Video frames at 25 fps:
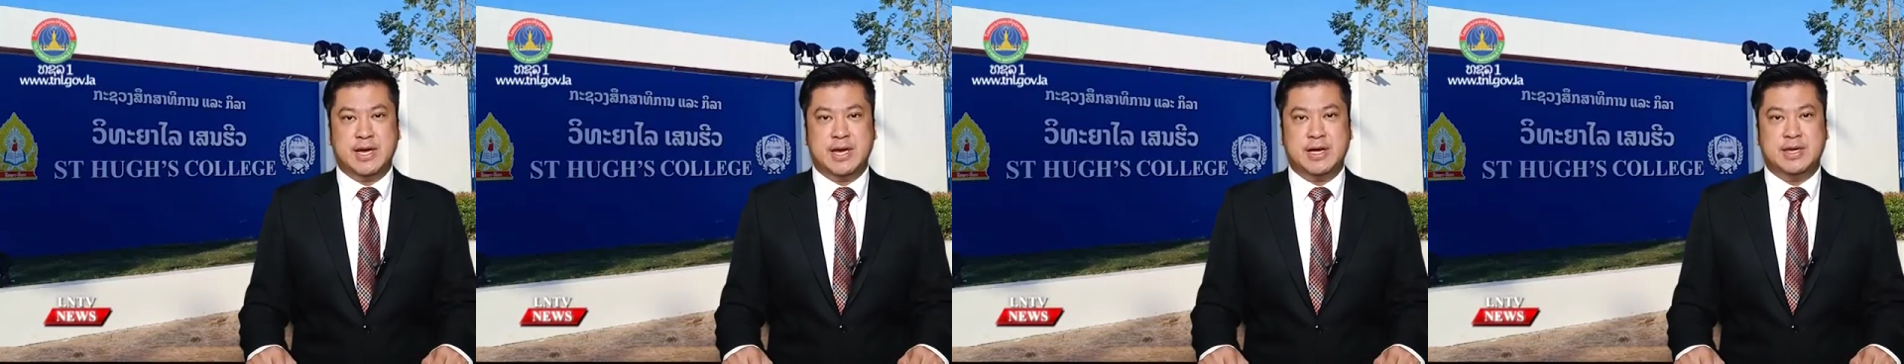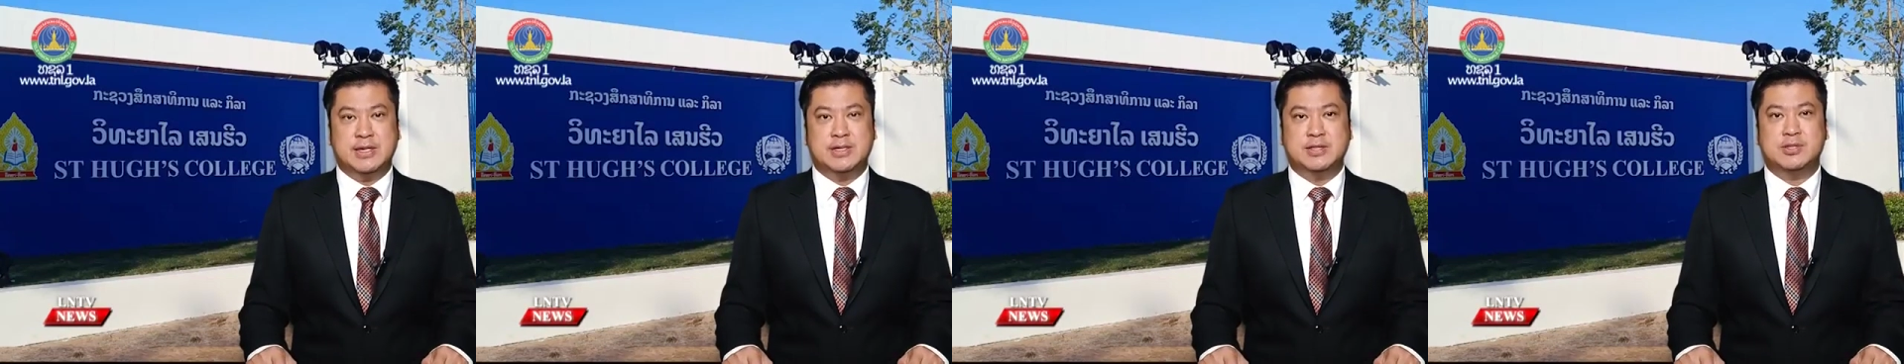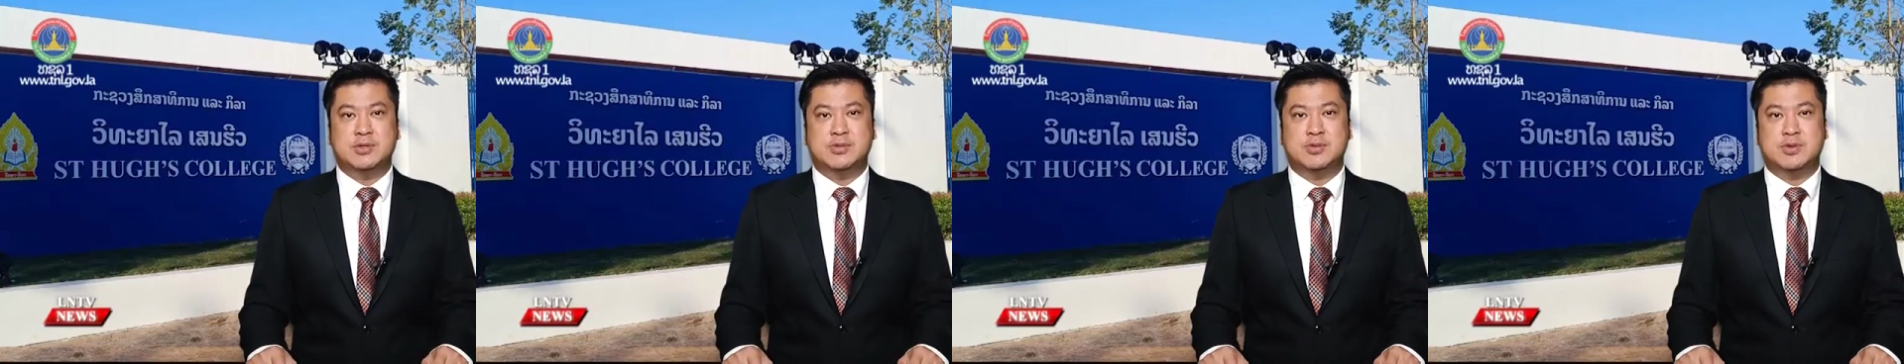
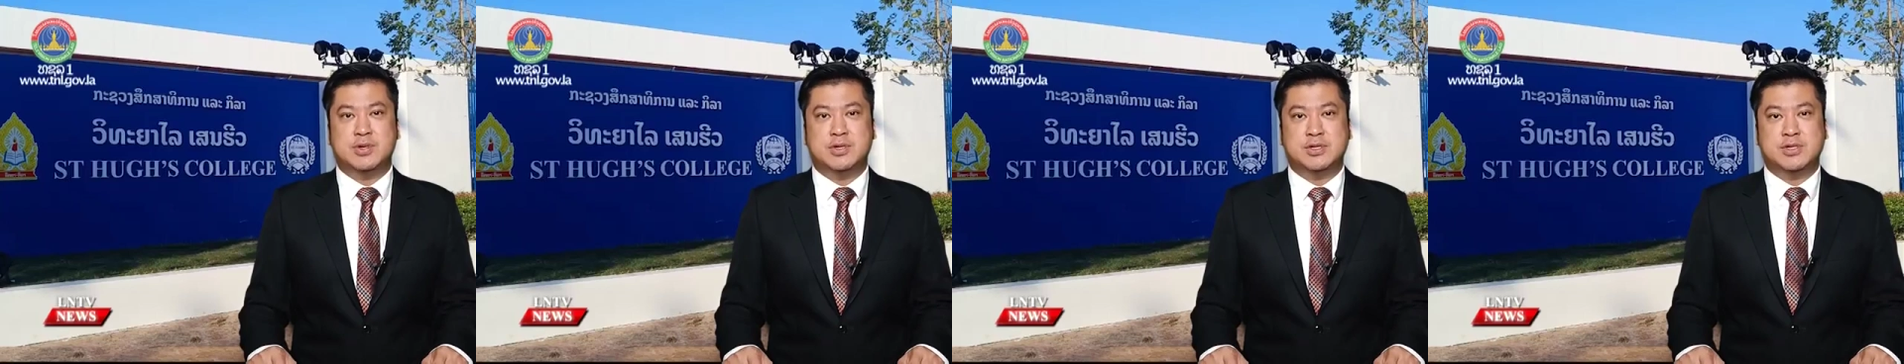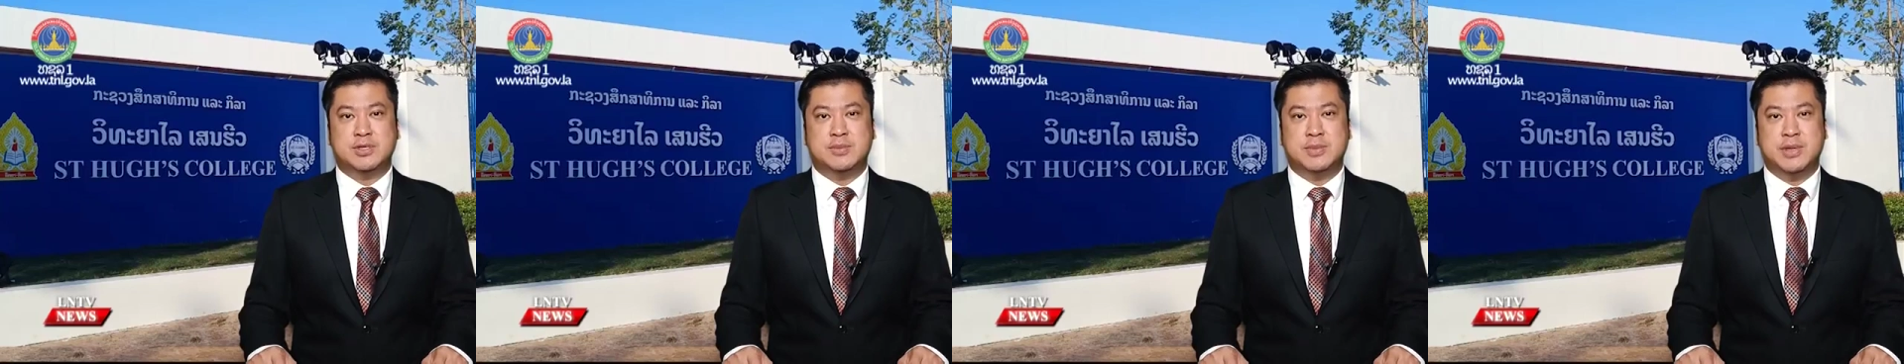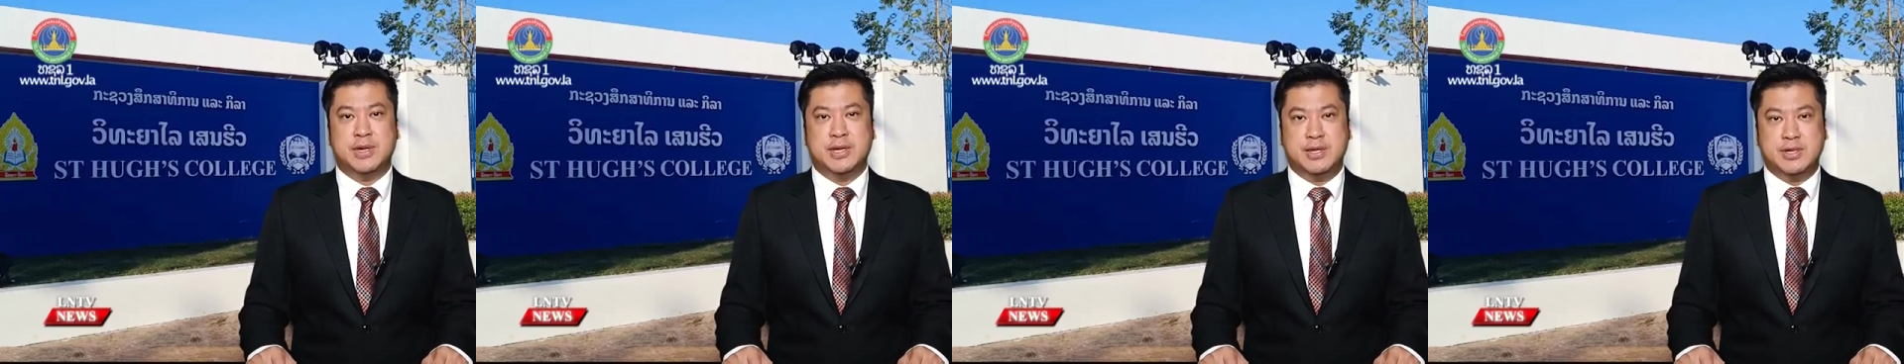and
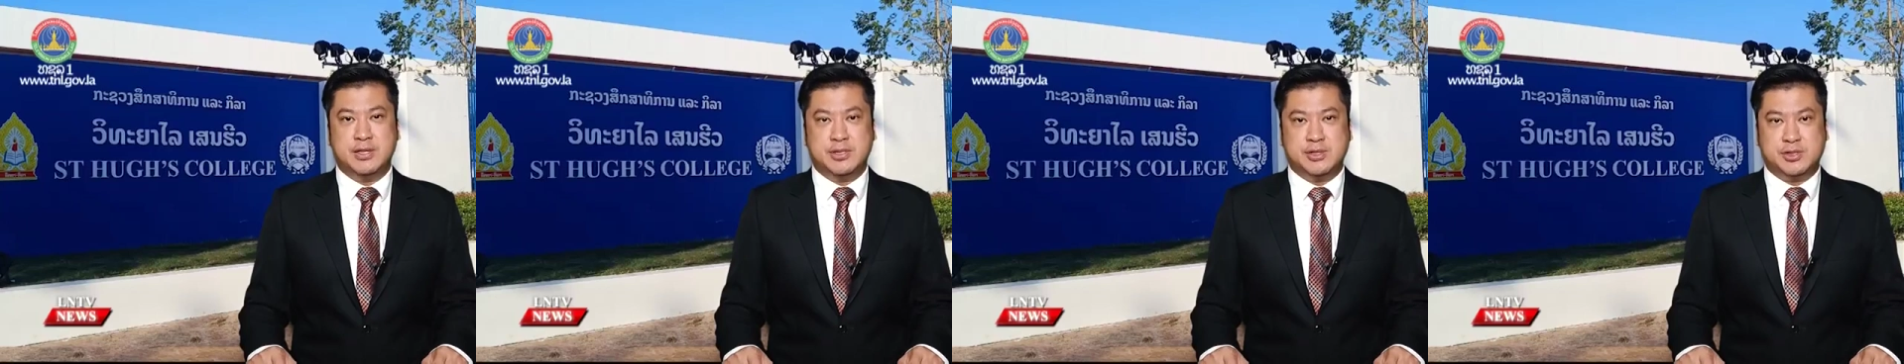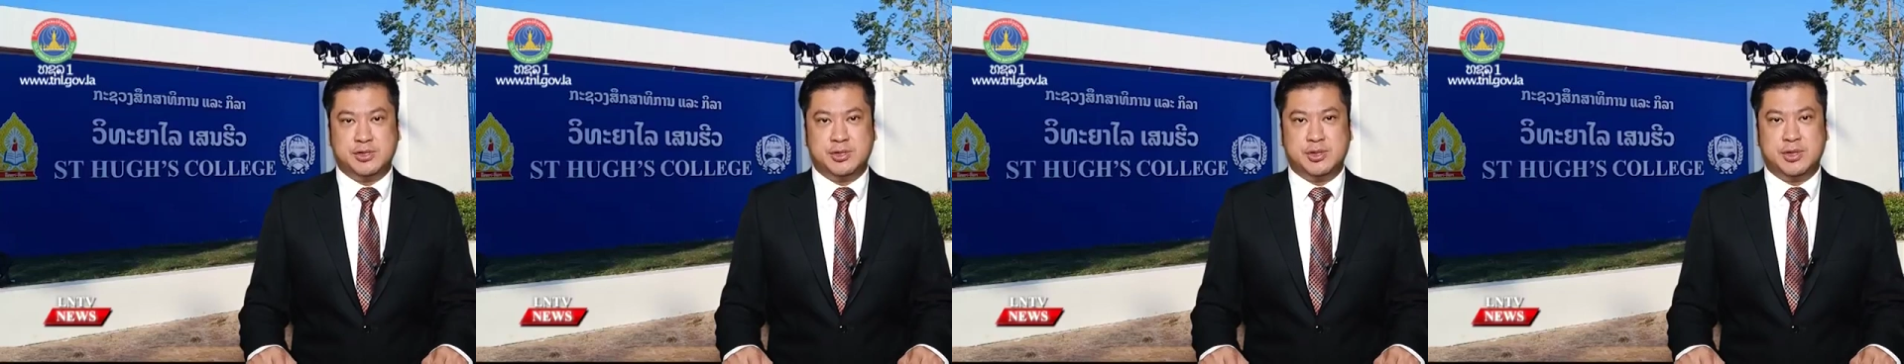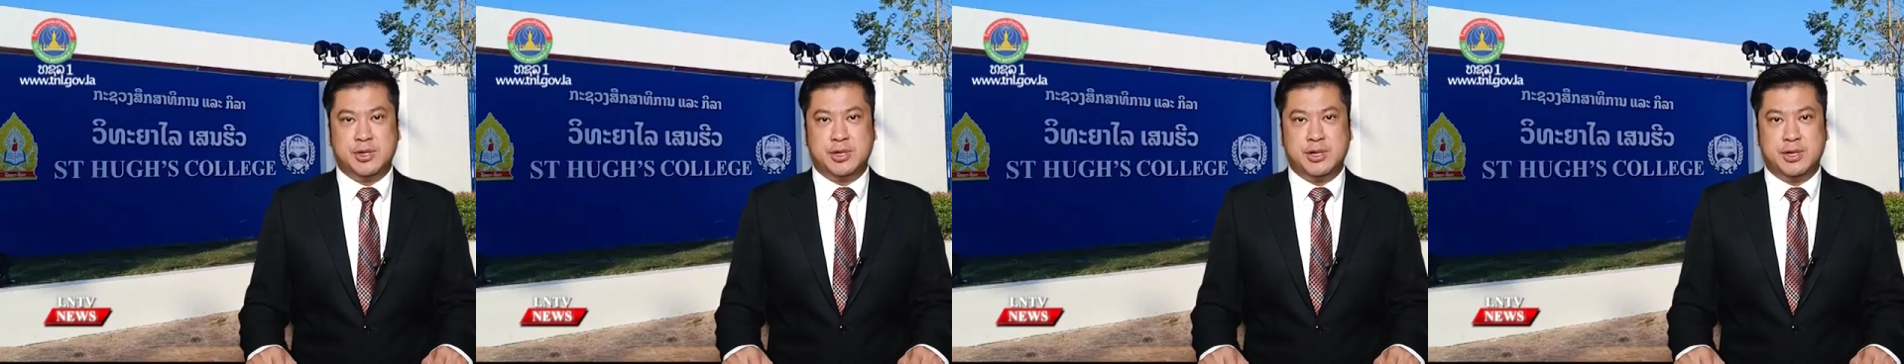tourism
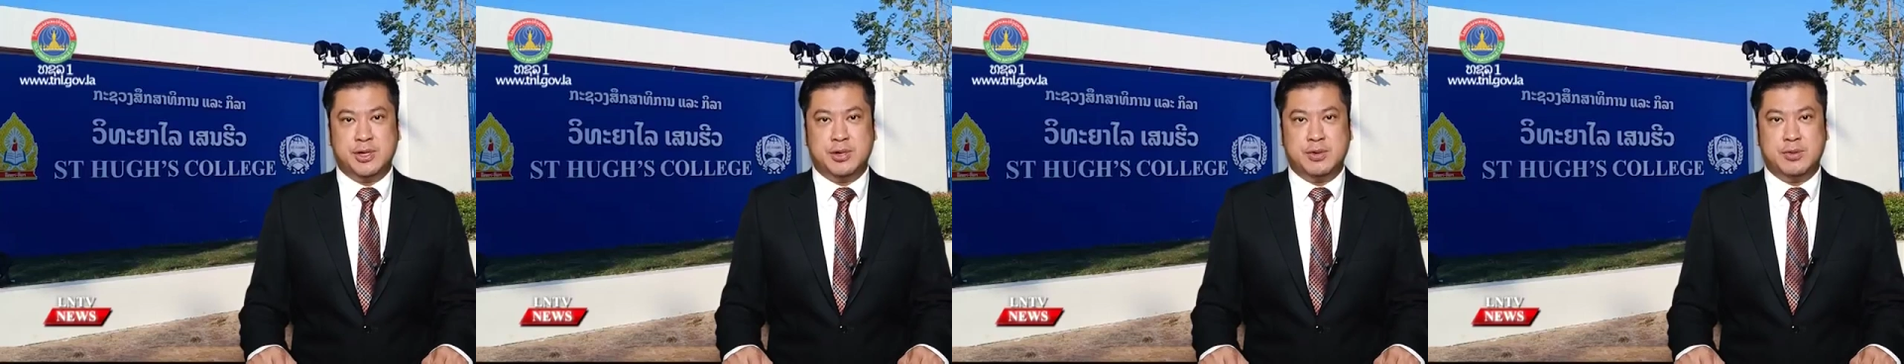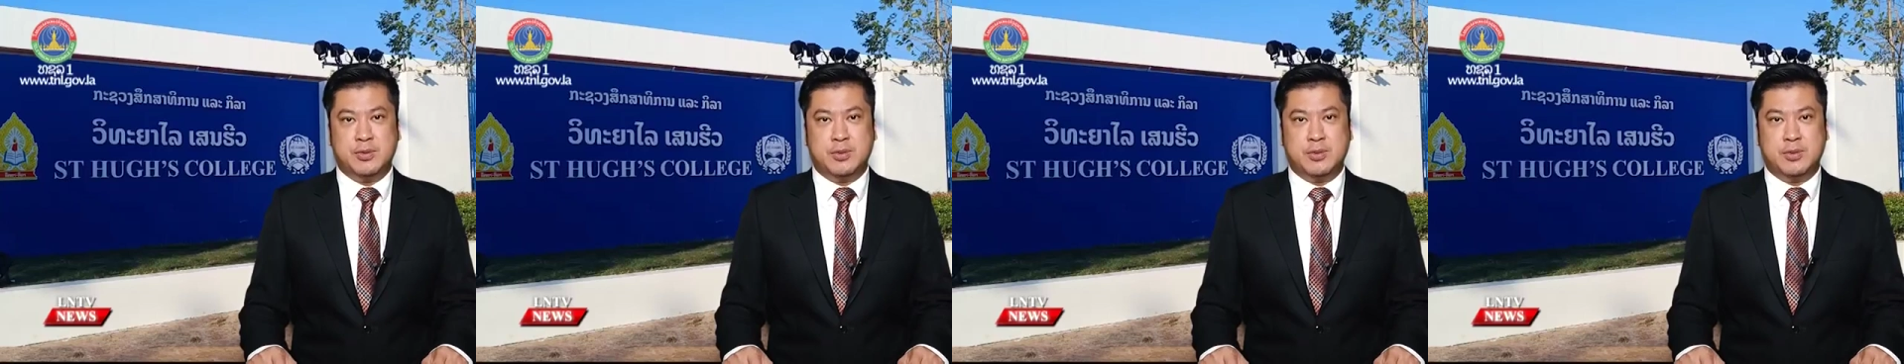industry,